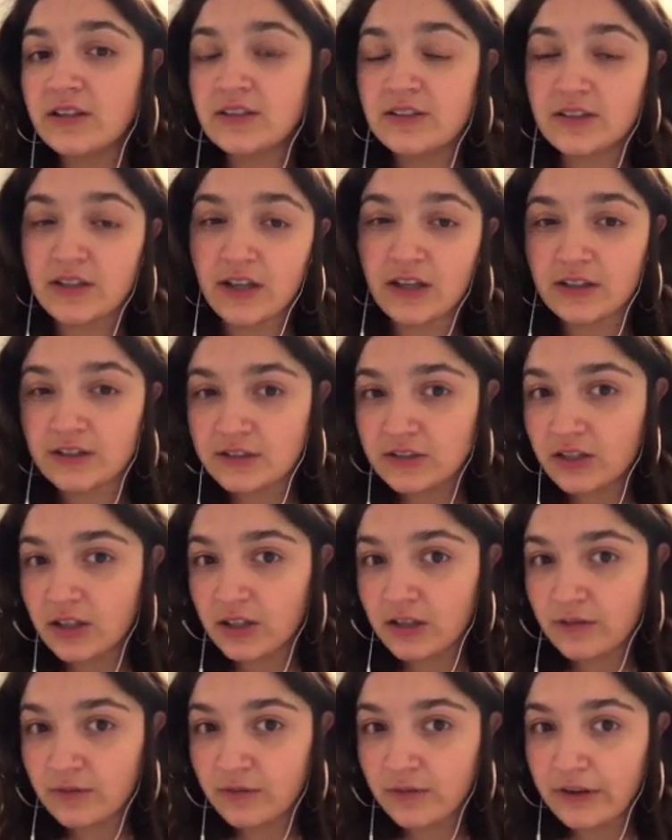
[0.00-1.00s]
staying
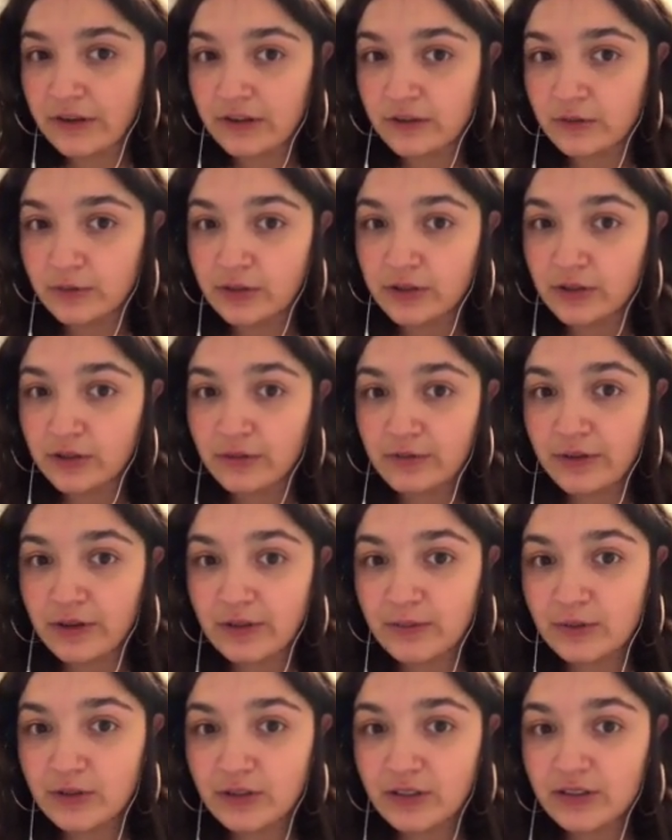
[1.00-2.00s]
safe, and with your
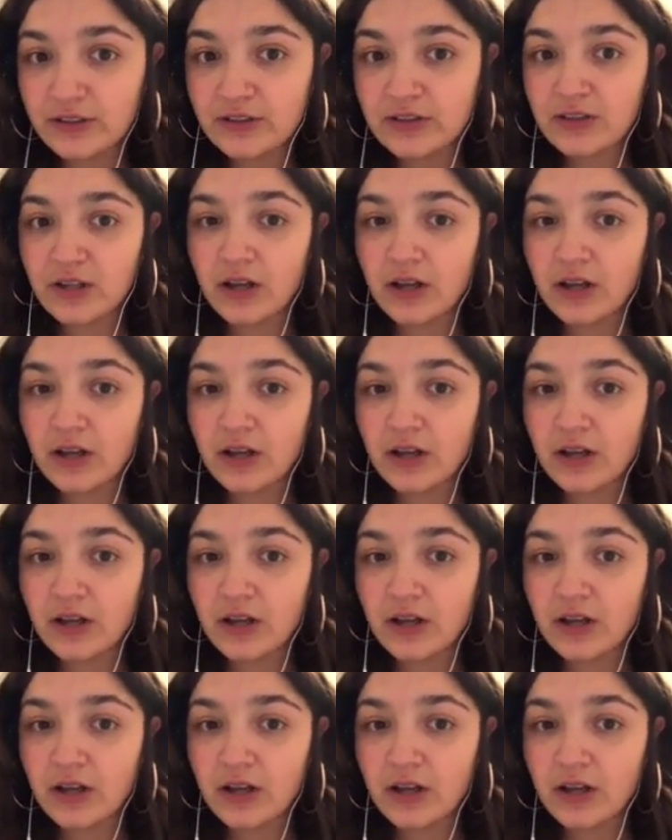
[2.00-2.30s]
families.